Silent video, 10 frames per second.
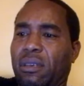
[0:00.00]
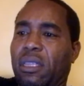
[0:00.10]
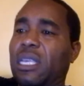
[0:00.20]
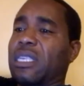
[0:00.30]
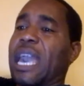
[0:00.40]

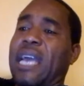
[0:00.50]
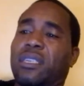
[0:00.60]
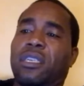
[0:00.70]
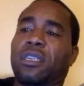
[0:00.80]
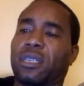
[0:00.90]
These
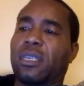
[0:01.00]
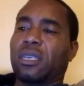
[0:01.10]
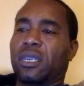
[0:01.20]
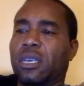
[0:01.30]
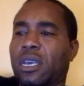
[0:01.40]
catches.
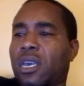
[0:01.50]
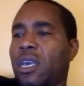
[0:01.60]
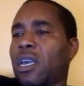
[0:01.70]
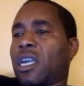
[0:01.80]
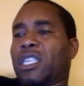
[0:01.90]

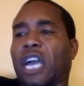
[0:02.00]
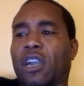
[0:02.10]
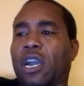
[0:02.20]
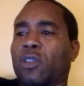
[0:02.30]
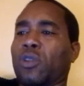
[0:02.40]
Castano
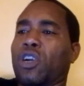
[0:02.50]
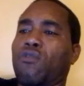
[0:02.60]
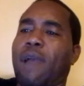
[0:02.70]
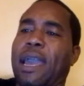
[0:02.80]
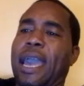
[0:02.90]
comes with a good
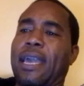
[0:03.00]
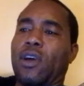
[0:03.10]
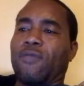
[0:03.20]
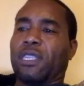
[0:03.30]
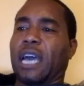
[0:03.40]
right hand
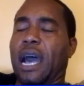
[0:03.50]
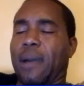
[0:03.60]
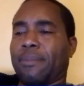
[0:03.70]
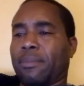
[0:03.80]
over top.